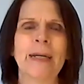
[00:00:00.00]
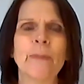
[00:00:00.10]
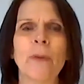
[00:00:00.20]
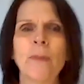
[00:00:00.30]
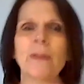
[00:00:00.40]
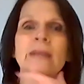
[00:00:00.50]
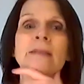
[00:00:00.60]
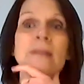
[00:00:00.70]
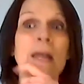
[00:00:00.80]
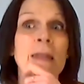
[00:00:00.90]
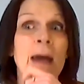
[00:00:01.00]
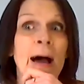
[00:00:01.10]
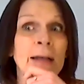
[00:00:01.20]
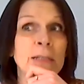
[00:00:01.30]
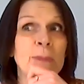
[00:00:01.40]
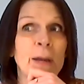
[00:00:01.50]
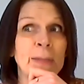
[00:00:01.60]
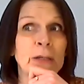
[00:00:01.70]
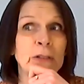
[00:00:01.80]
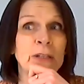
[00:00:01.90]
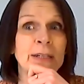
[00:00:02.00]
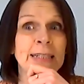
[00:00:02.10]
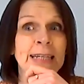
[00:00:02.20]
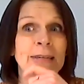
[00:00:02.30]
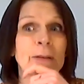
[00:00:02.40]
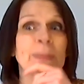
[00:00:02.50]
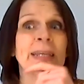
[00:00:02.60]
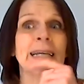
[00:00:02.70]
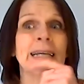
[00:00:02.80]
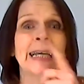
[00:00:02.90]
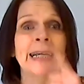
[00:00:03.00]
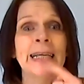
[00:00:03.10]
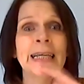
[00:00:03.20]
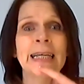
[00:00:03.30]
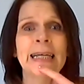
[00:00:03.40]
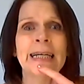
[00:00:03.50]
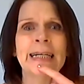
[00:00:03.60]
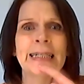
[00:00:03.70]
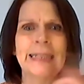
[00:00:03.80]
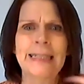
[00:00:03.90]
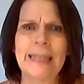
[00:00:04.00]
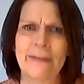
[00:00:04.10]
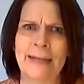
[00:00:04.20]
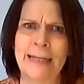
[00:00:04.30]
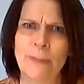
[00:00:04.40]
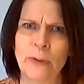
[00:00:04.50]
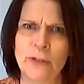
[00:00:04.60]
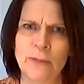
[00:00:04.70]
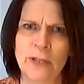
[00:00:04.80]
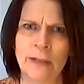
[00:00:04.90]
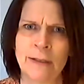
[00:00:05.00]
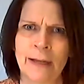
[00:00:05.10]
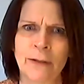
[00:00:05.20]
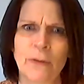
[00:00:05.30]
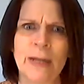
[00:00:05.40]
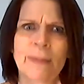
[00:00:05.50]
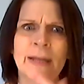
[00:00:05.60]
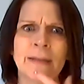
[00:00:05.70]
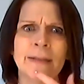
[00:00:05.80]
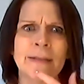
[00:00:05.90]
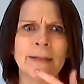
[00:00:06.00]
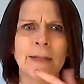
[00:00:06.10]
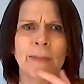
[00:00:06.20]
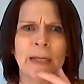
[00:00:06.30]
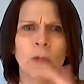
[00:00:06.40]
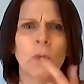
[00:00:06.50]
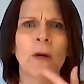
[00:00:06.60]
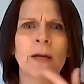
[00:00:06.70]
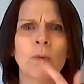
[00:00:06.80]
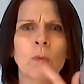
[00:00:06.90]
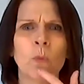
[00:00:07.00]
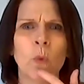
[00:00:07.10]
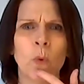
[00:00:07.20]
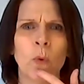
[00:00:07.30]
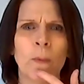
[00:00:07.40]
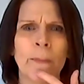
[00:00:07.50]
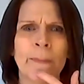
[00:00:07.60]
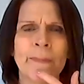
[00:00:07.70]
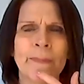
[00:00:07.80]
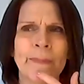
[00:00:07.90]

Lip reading: Probably a sun hat might be a good idea, I'm thinking. You definitely need to put some suntan cream in because it's going to be quite warm.